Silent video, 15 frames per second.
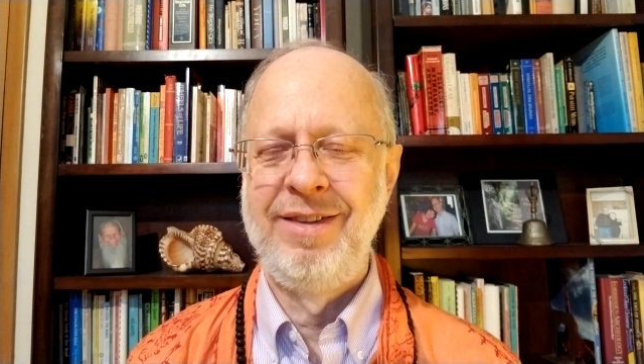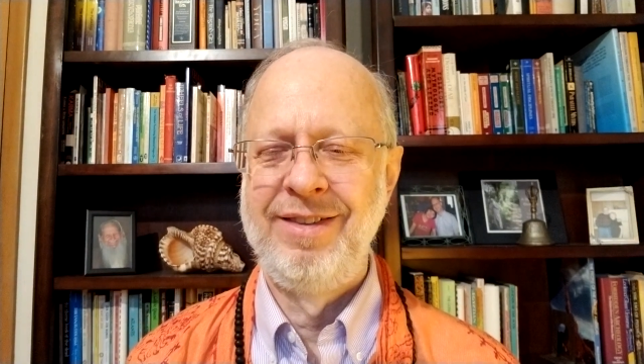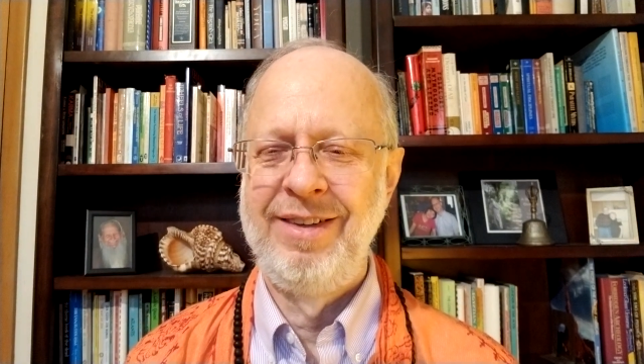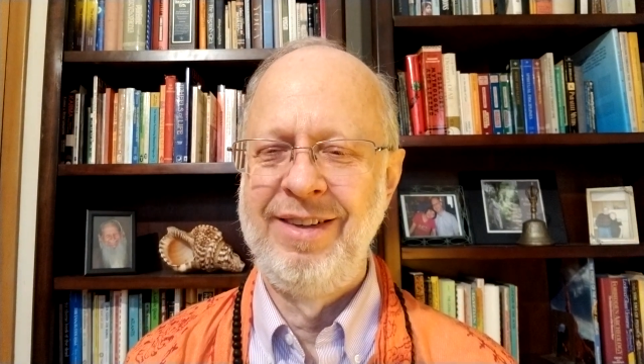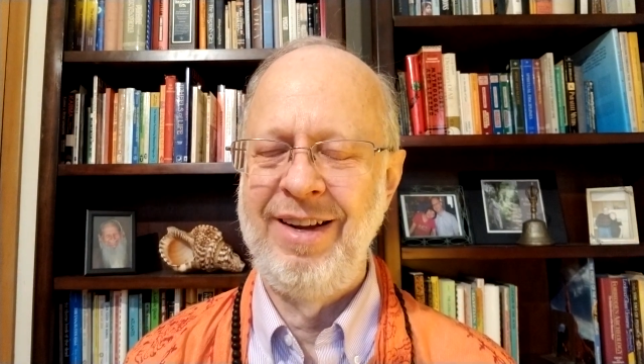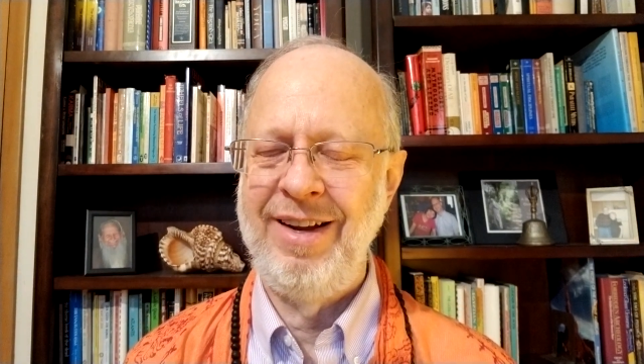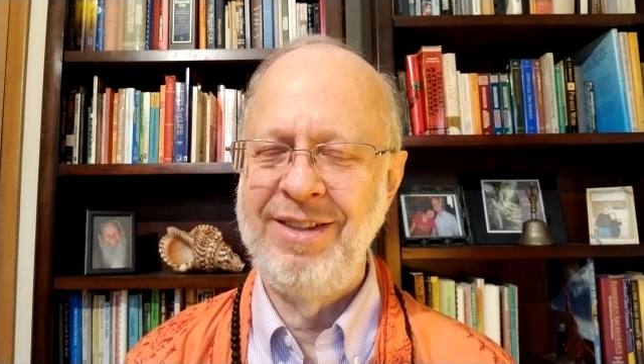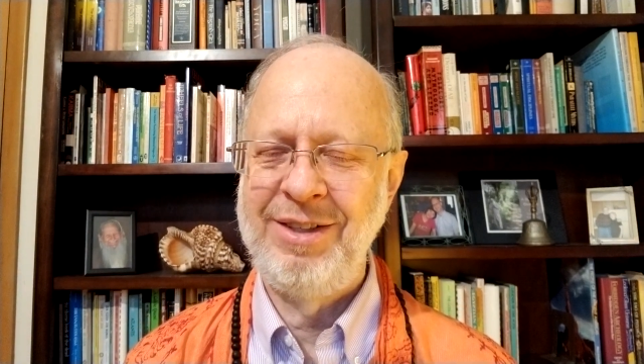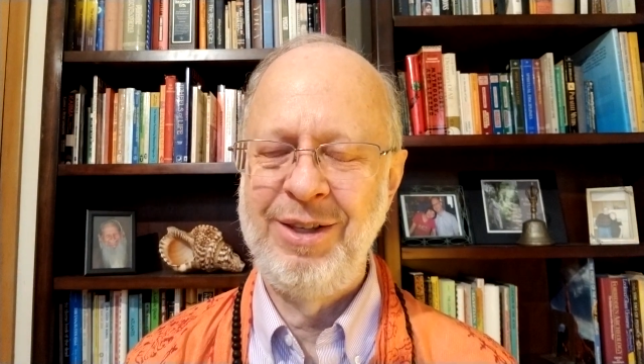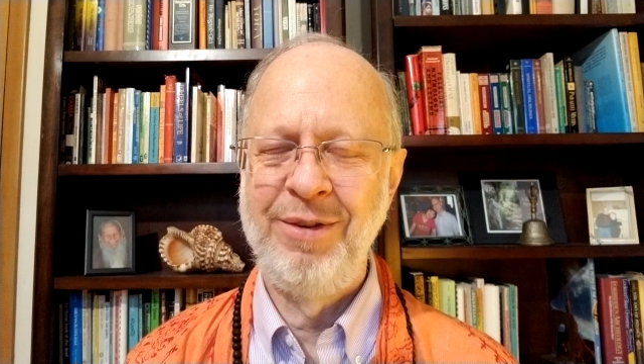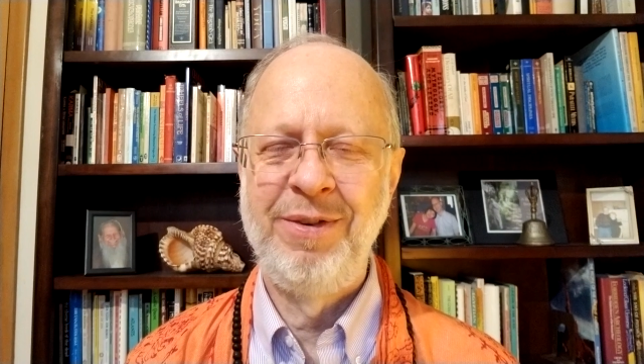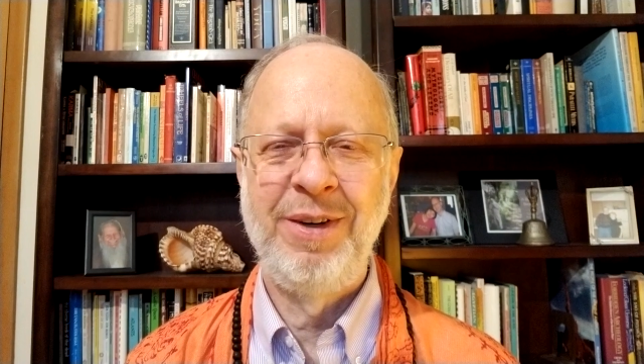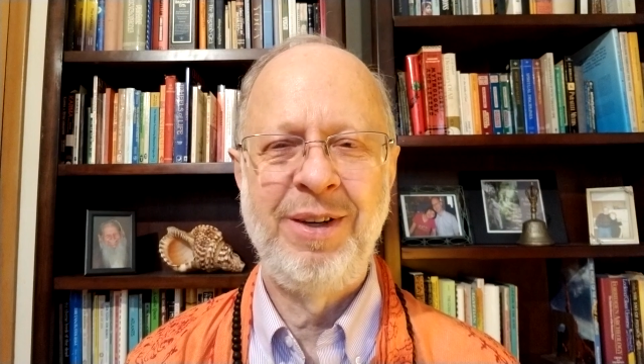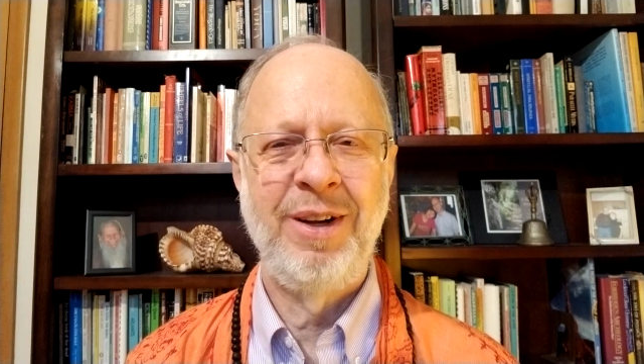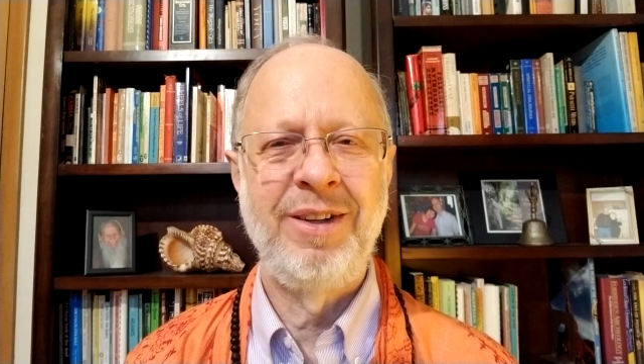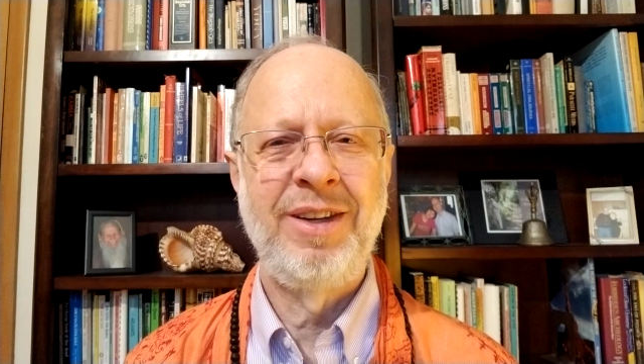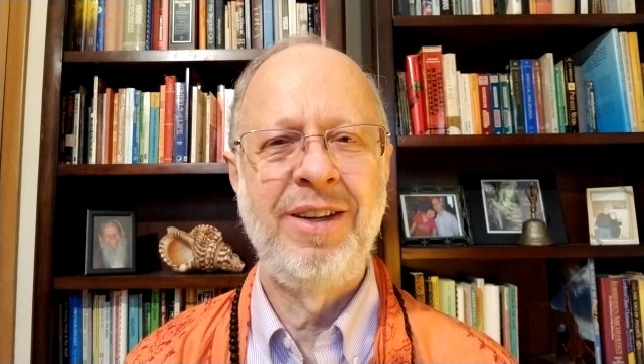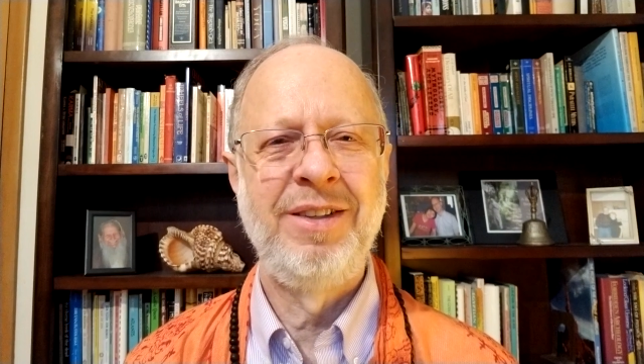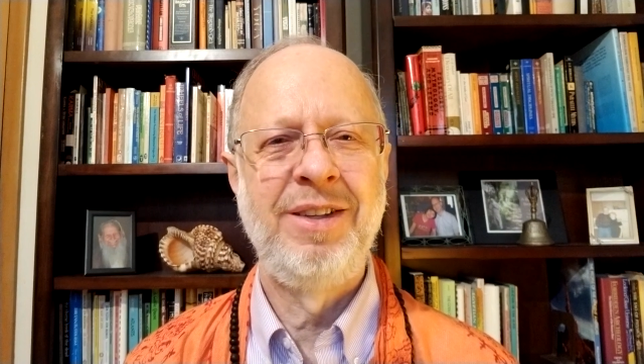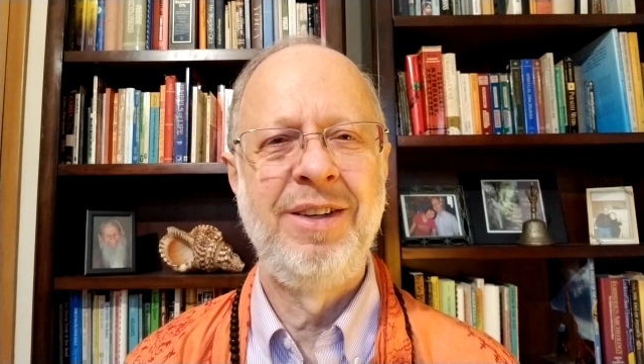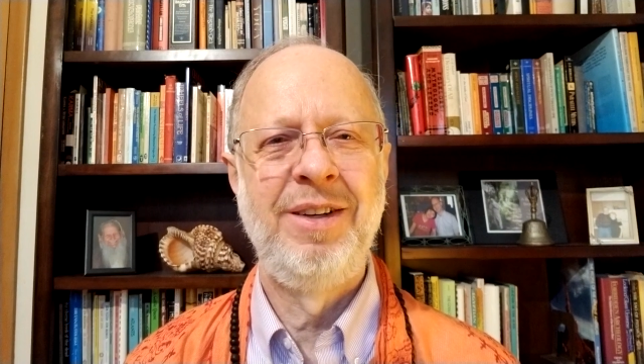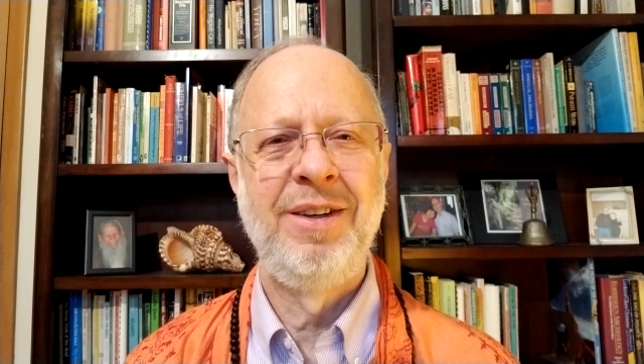as difficult as
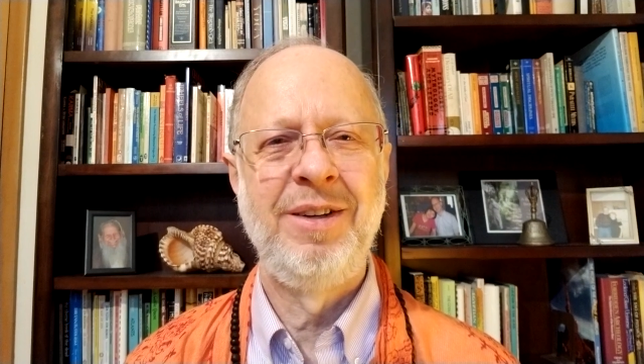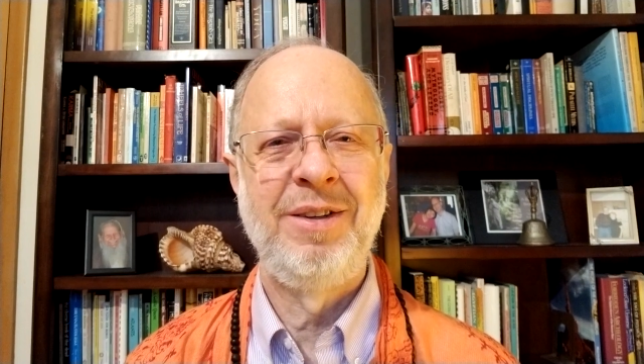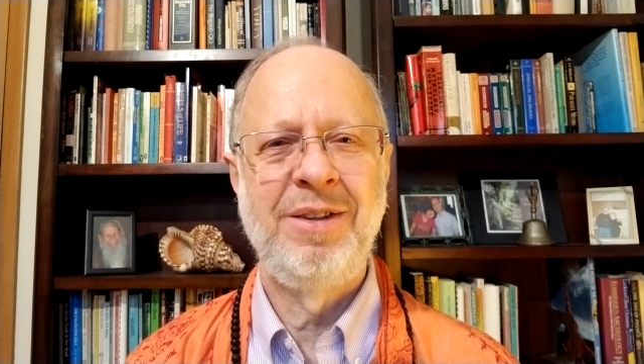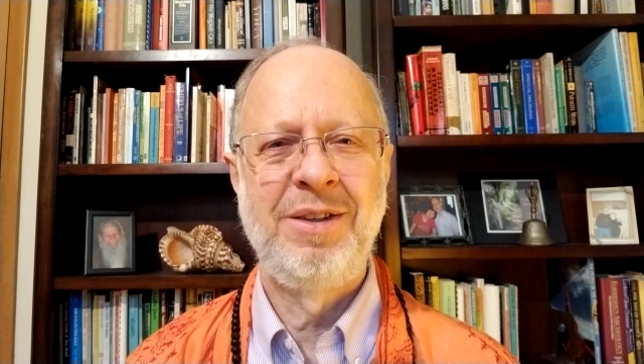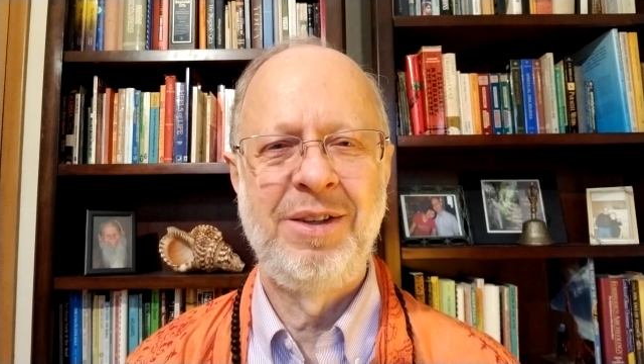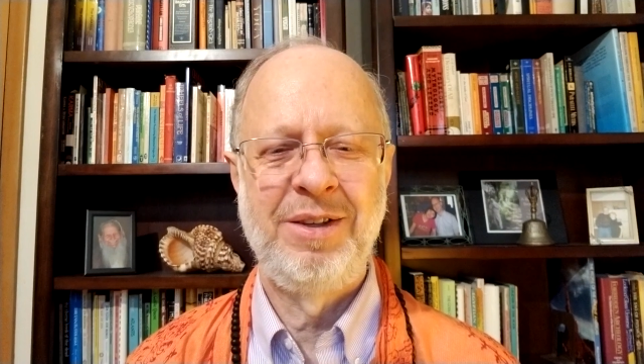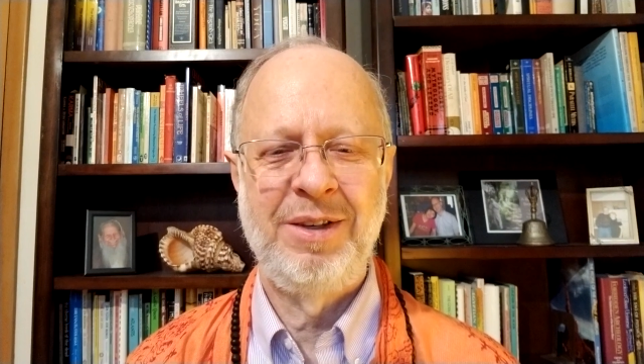it is.